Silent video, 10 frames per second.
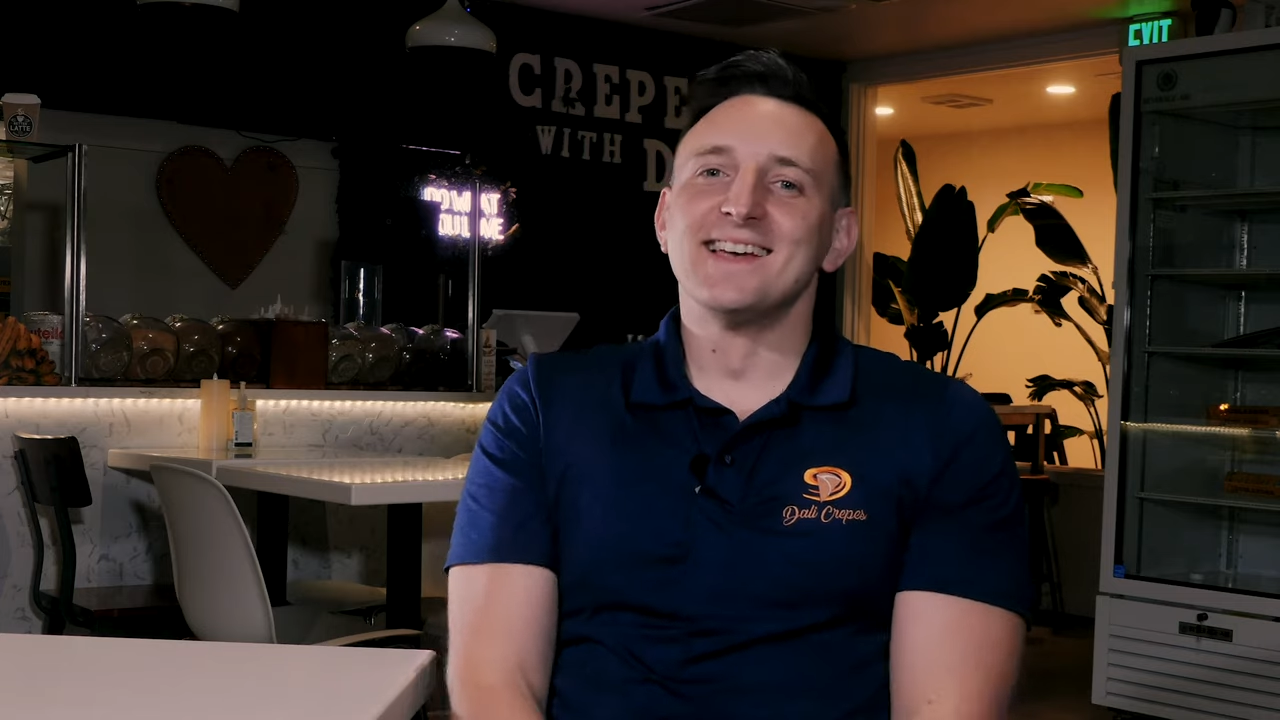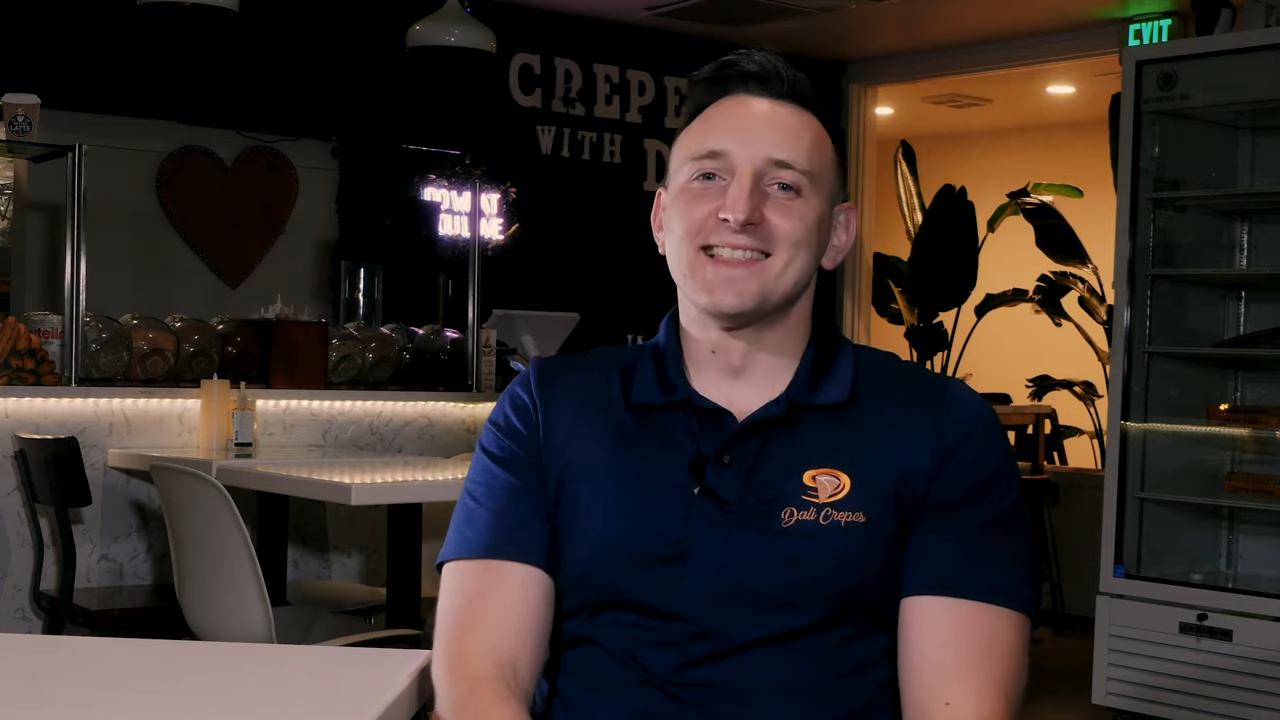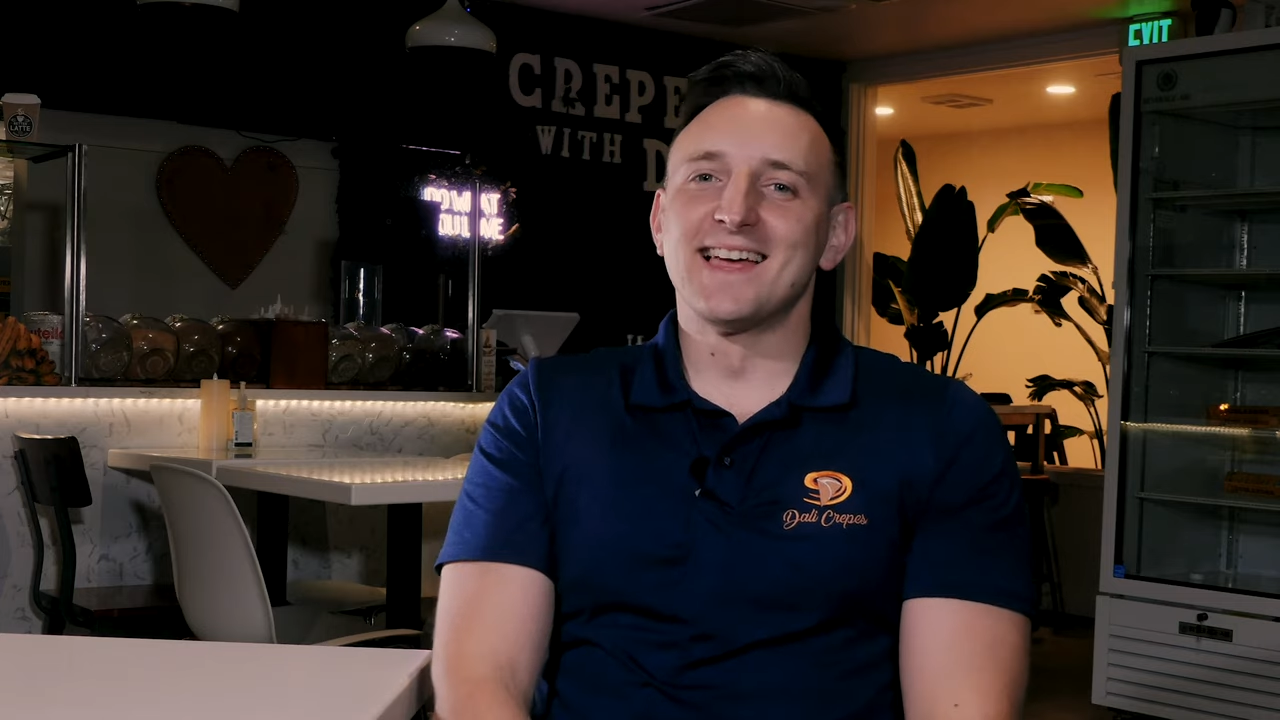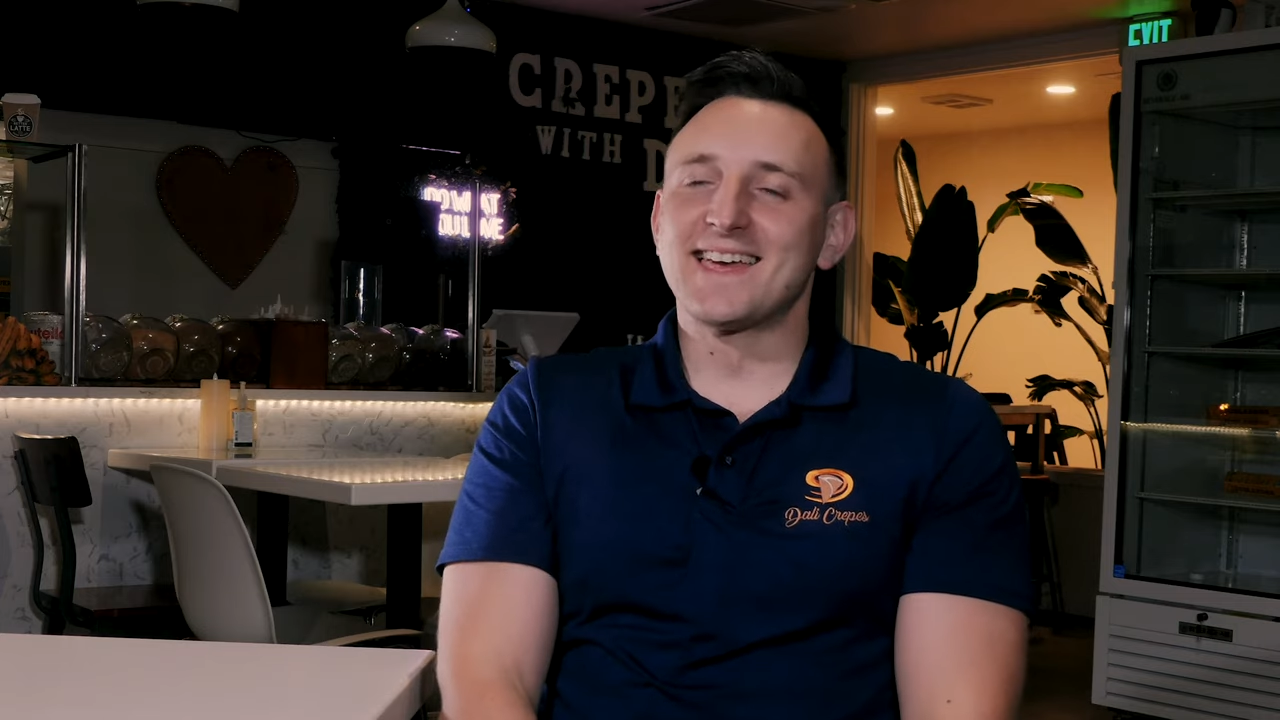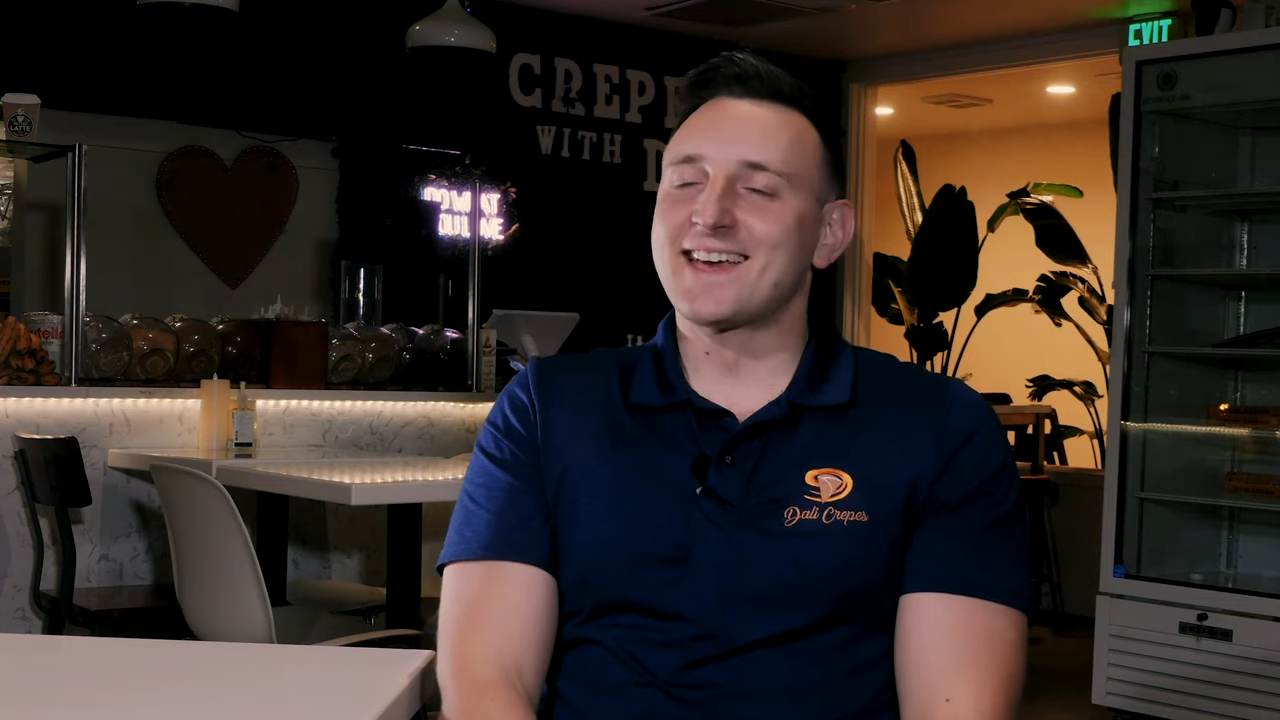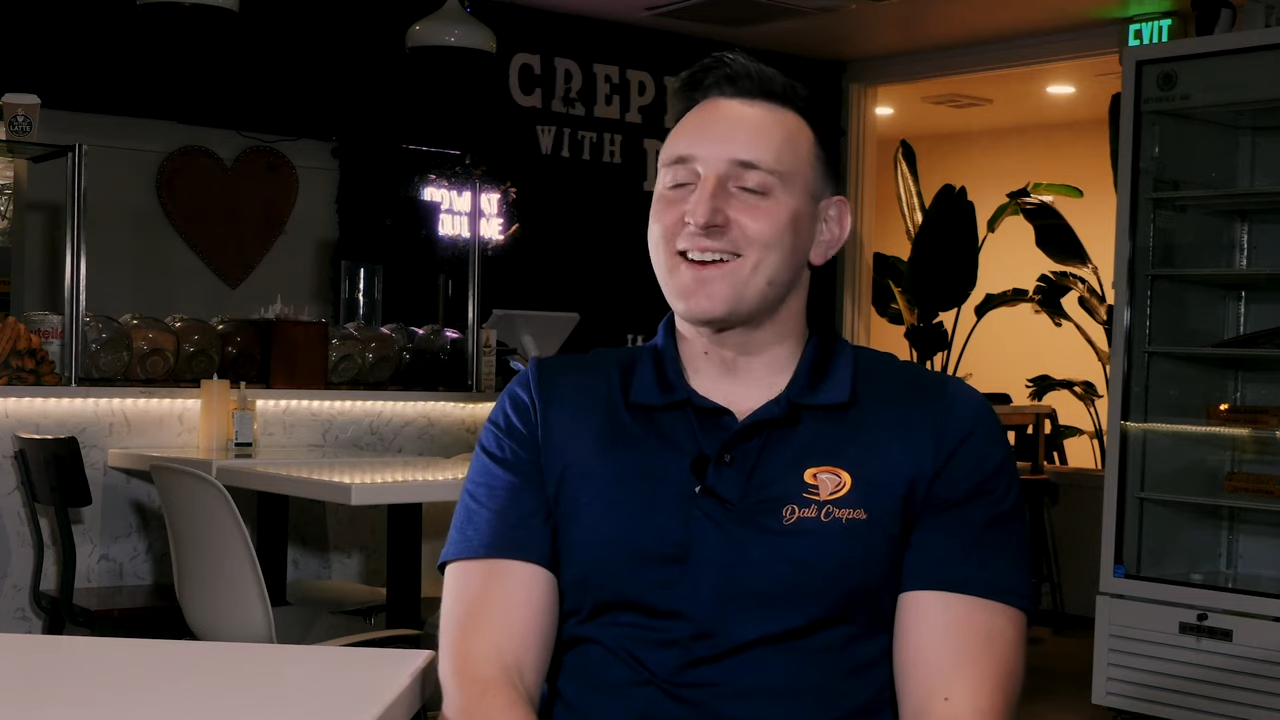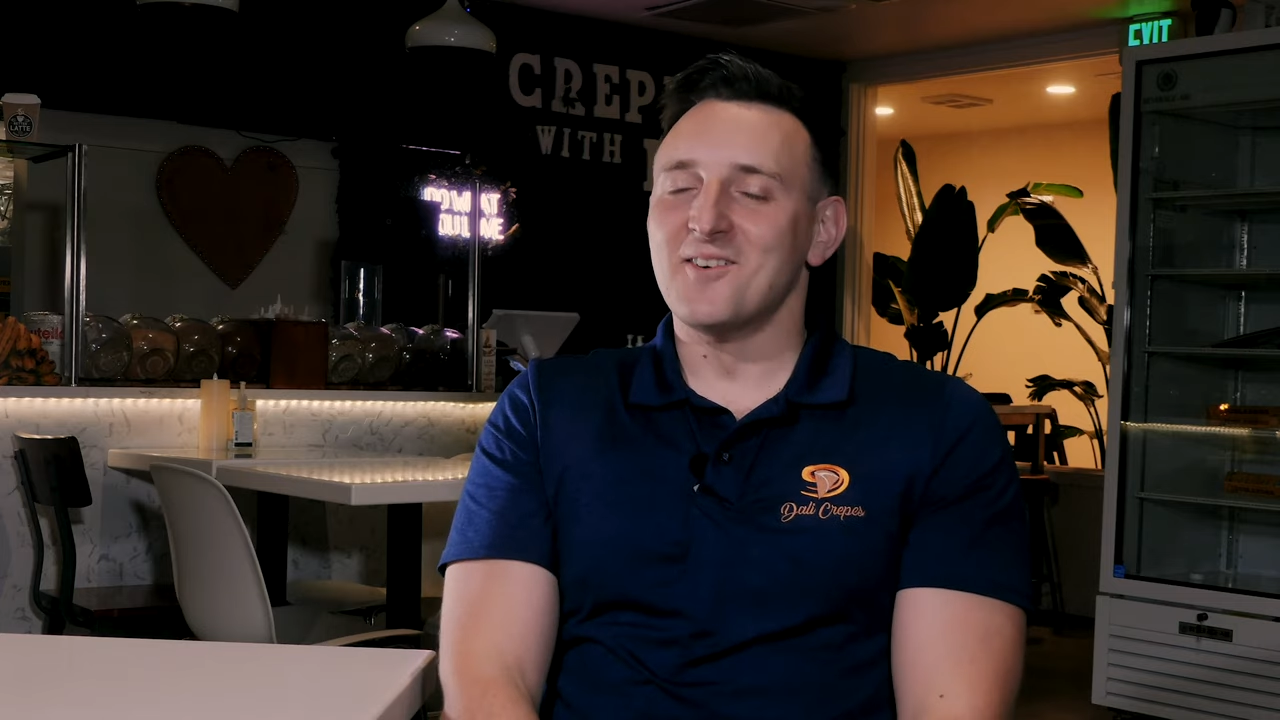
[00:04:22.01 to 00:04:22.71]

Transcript: like,